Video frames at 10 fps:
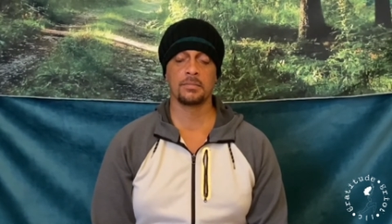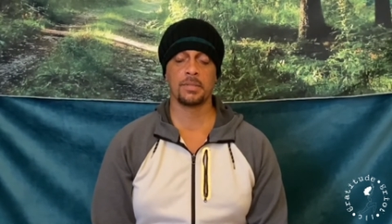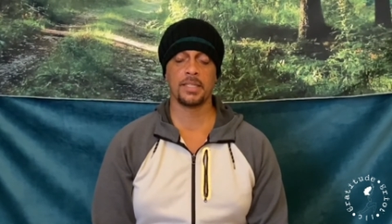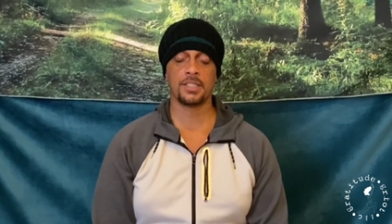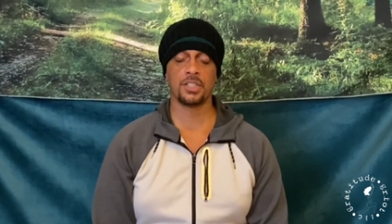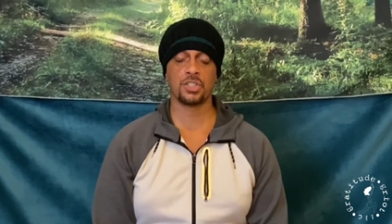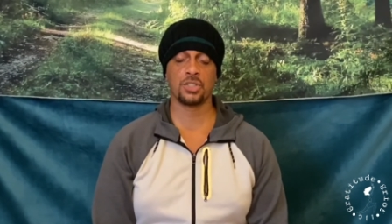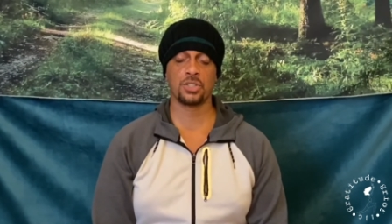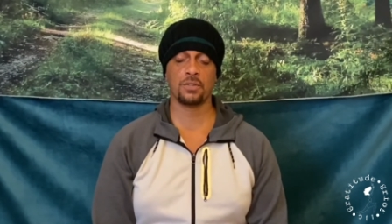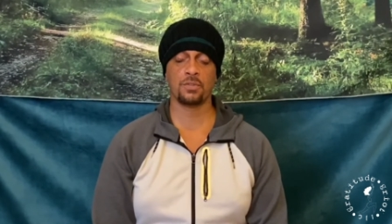Pay attention
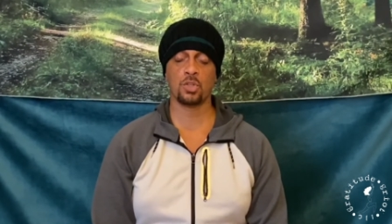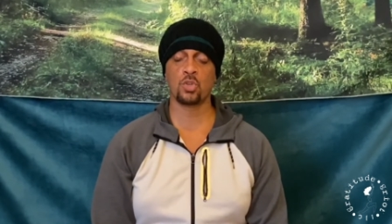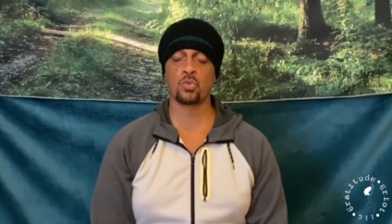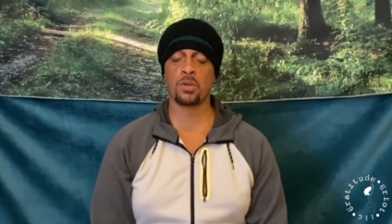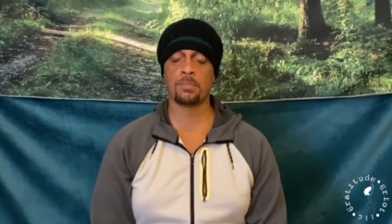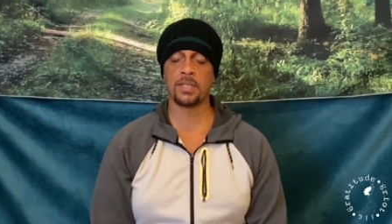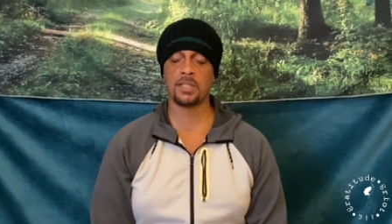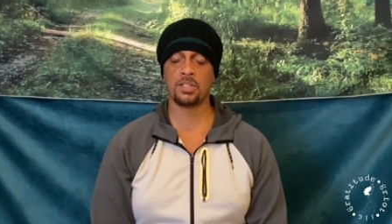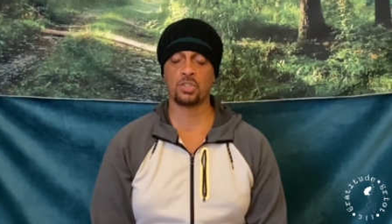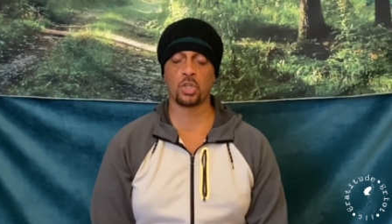to if you're gripping
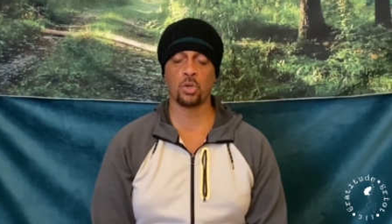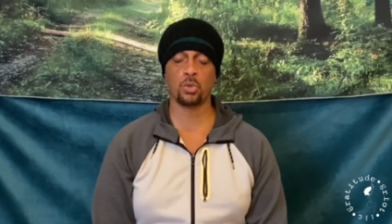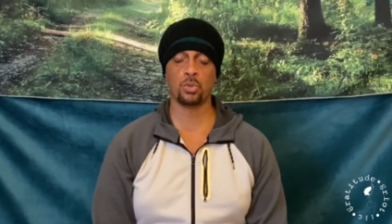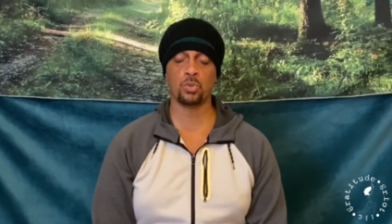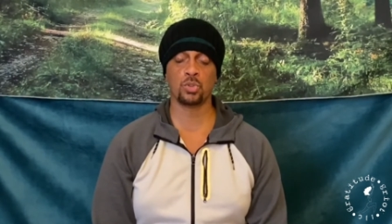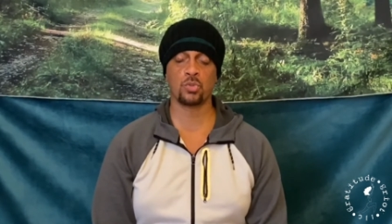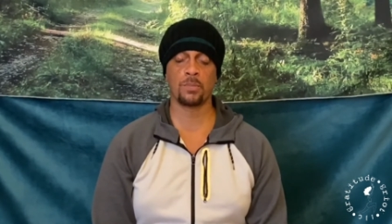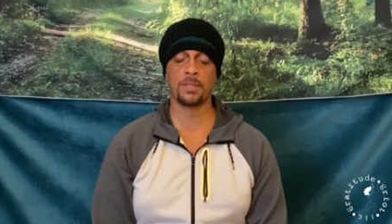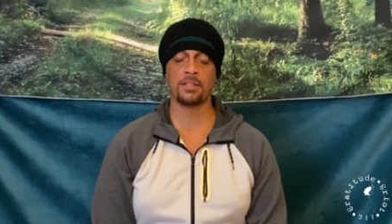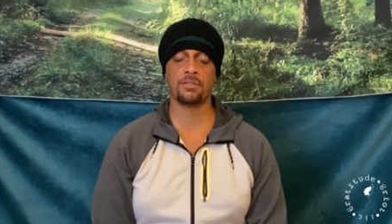the toes,
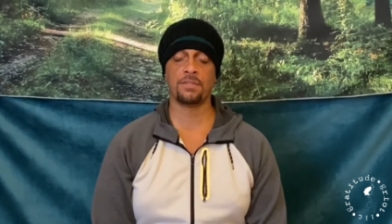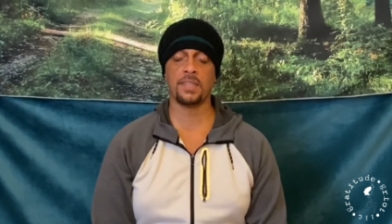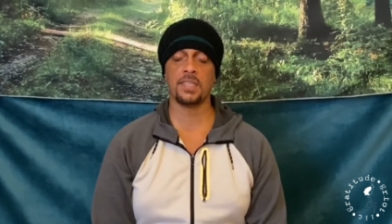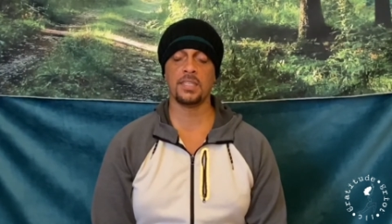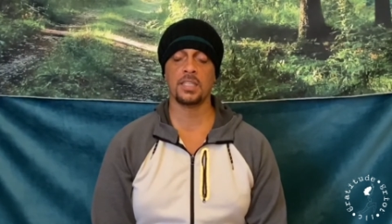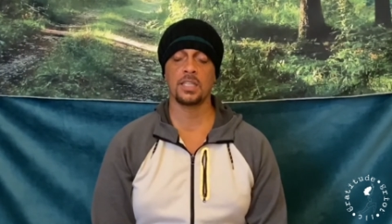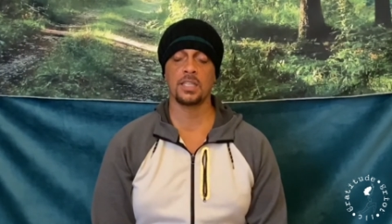gripping the feet,